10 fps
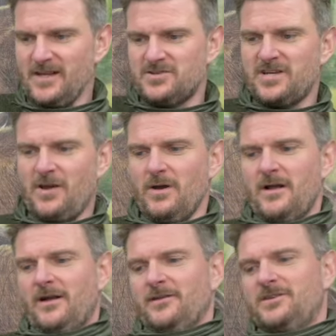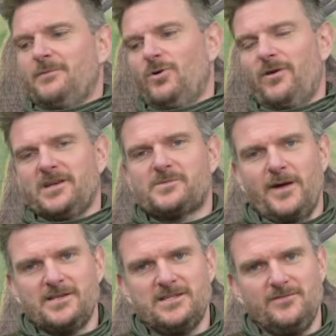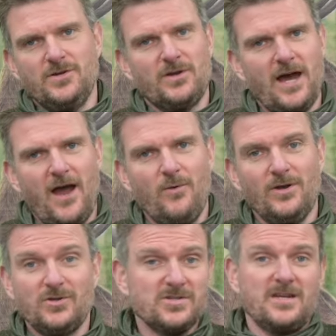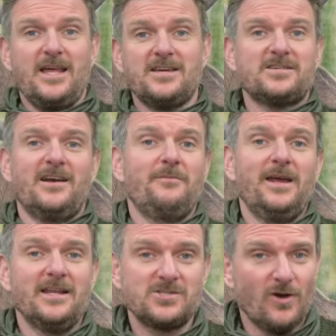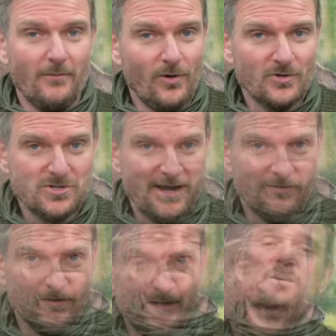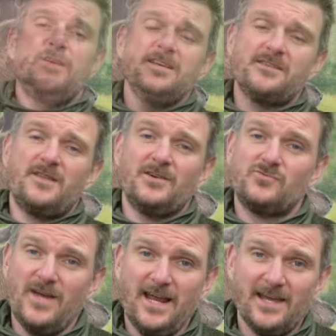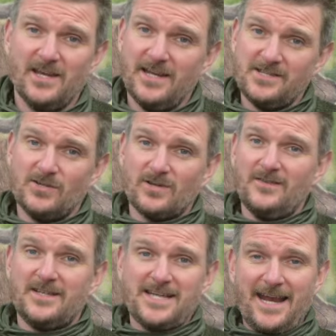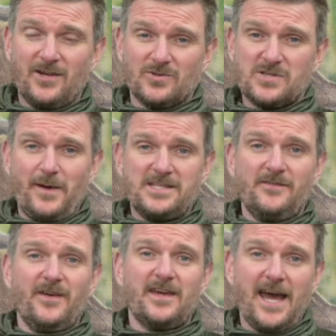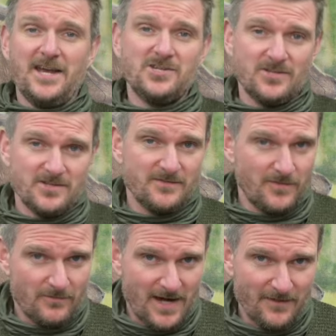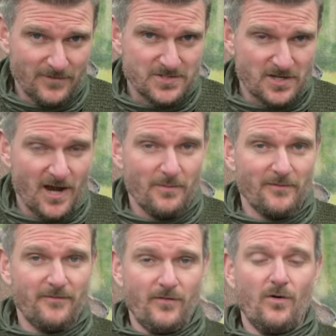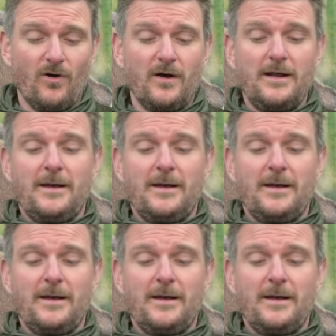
So the more expensive you go doesn't necessarily mean it's got more travel. So these are things really you need to look in the technical specifications of the rifle scope for,